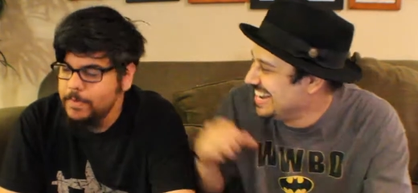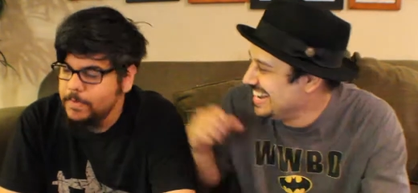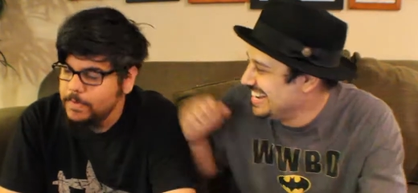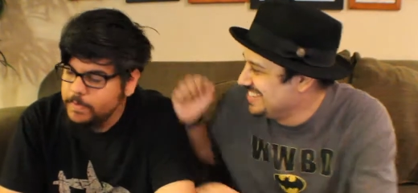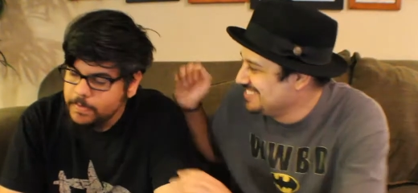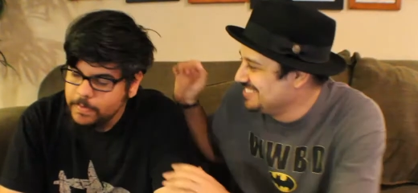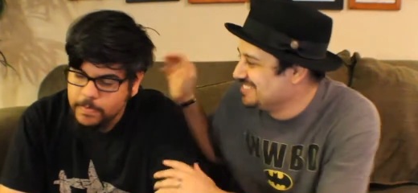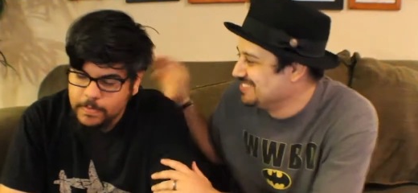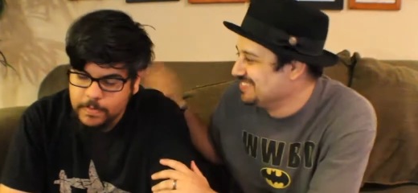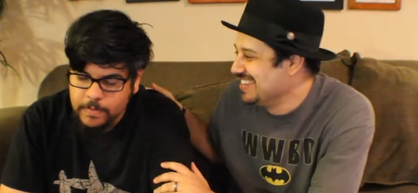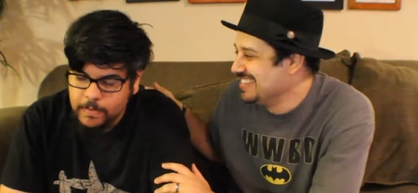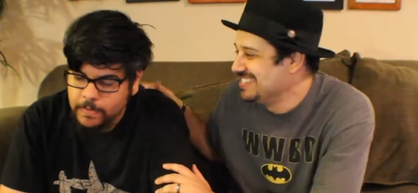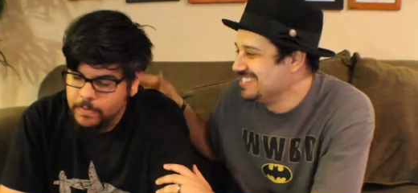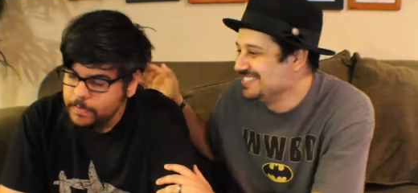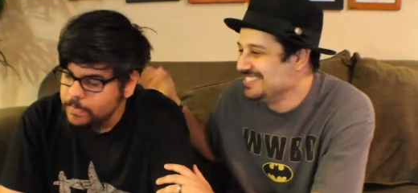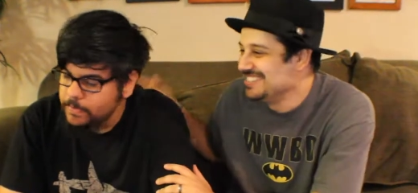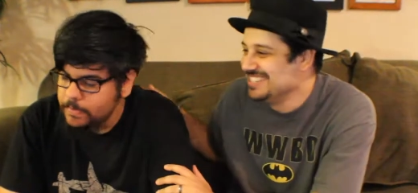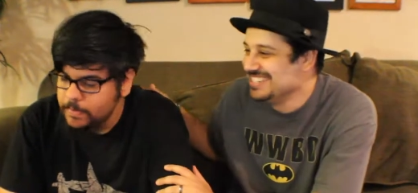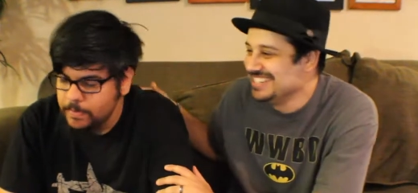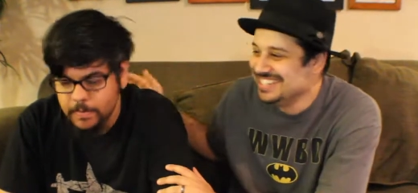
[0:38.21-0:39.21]
Speaker 1: it's messing with
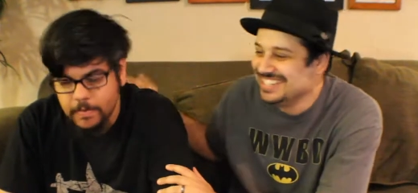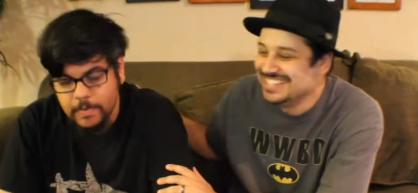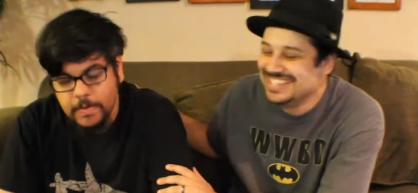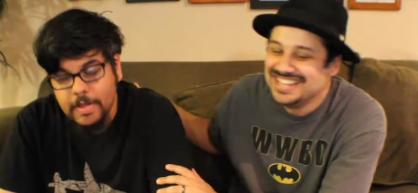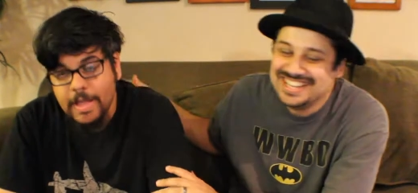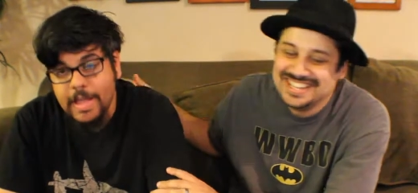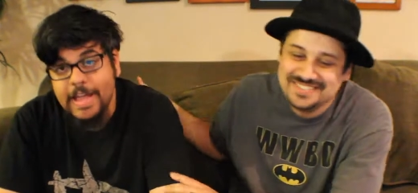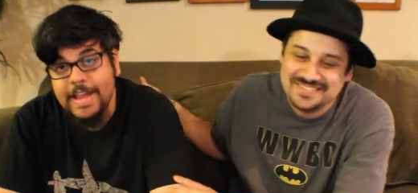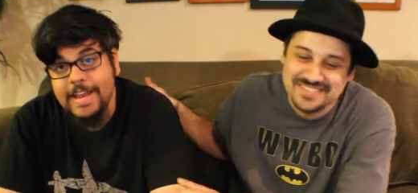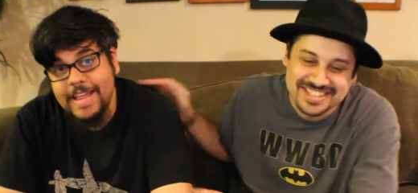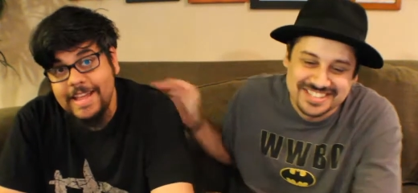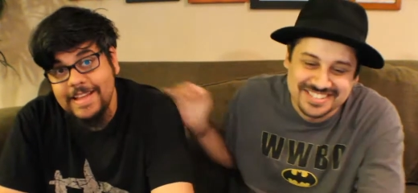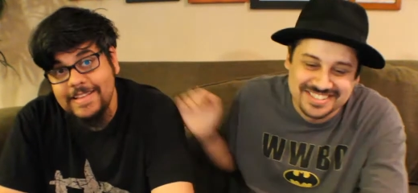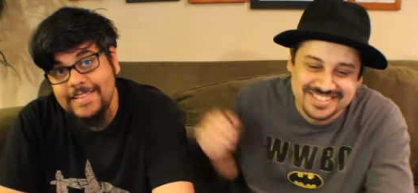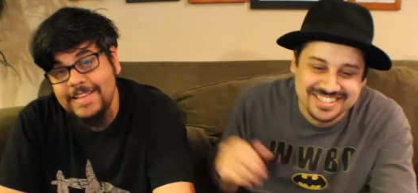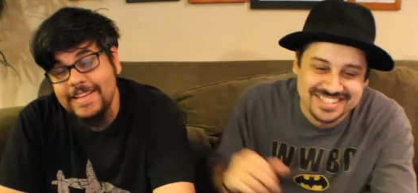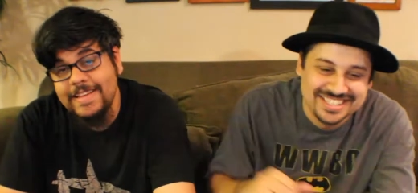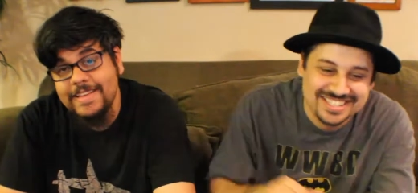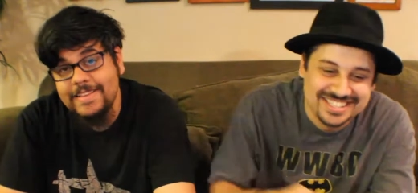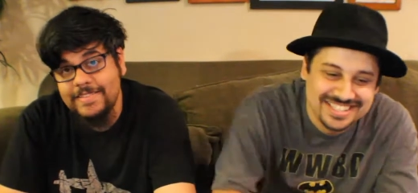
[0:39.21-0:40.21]
you. A
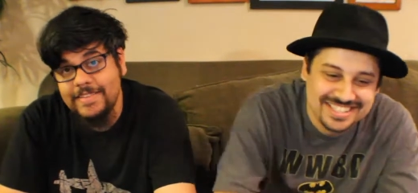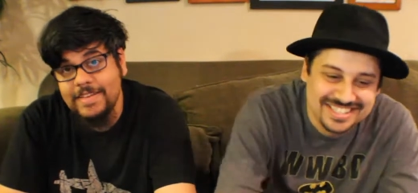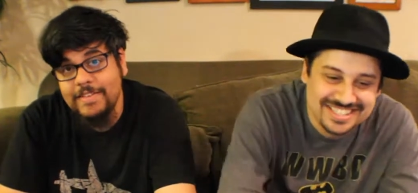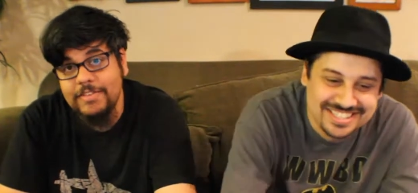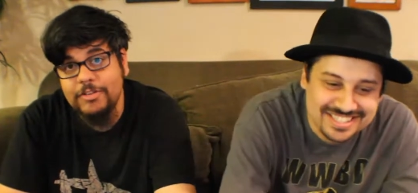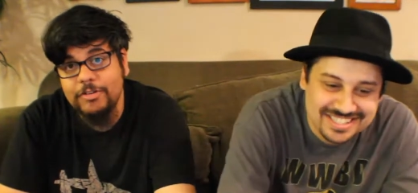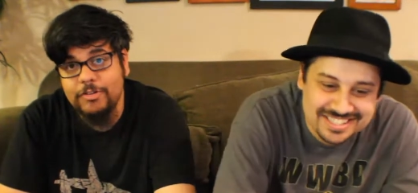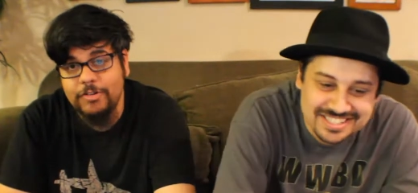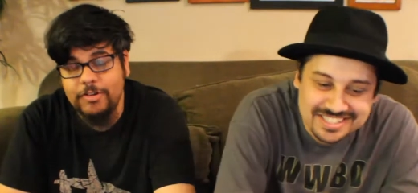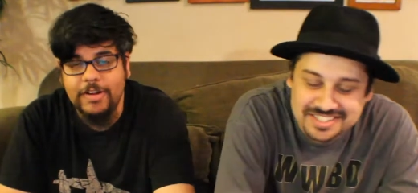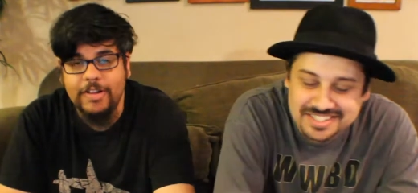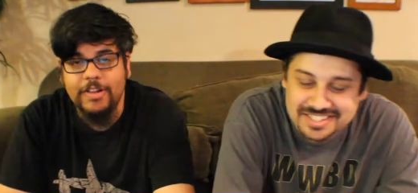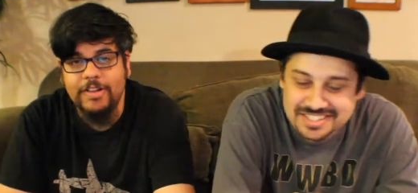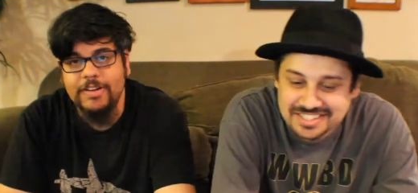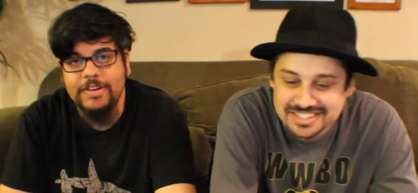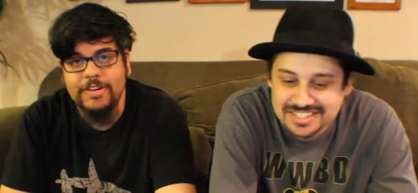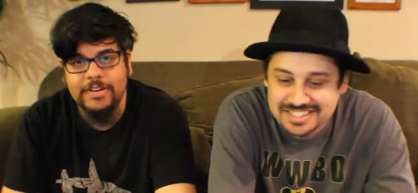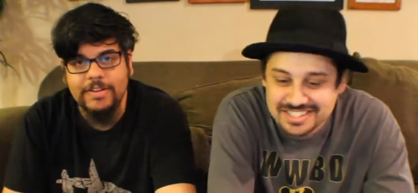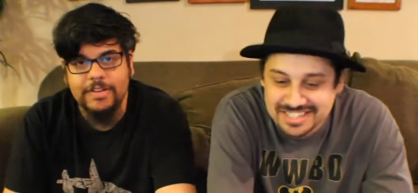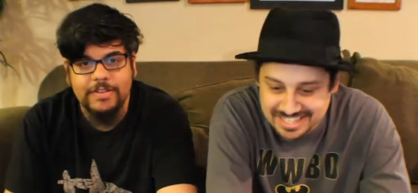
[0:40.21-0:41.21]
1987 trailer.
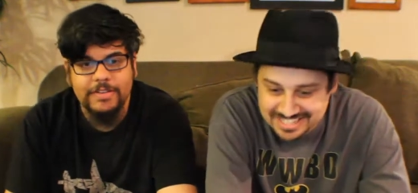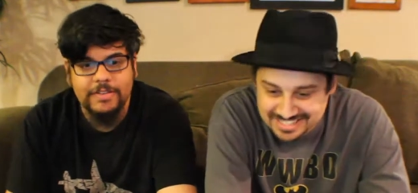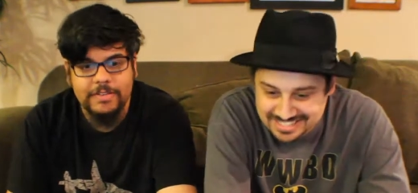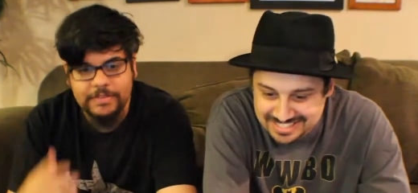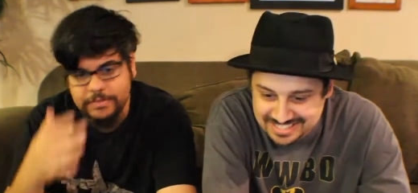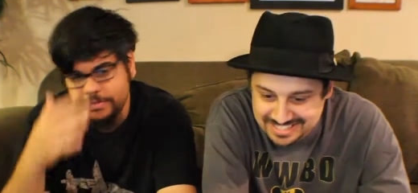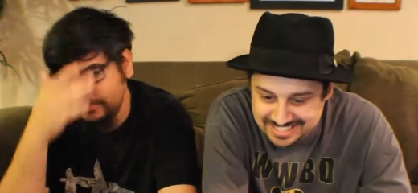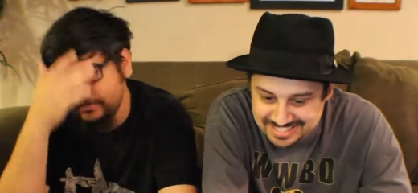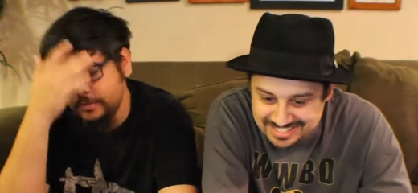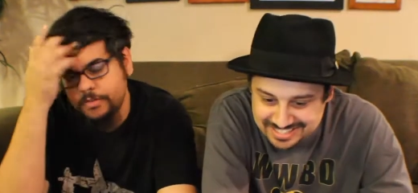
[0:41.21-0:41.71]
Yes.